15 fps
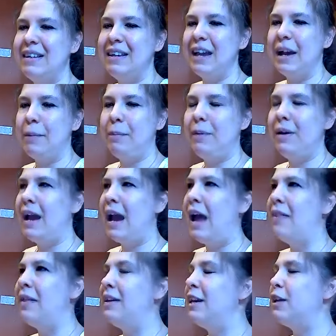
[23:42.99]
Yep.
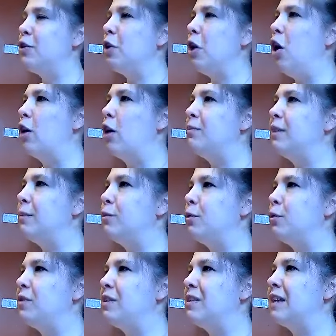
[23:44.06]
And then take your arms up
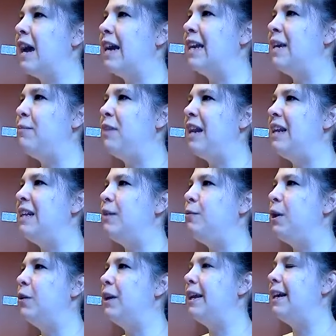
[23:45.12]
towards the sky. Keep that knee
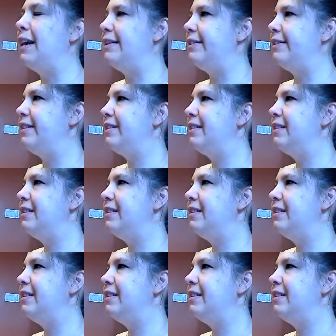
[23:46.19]
where it is.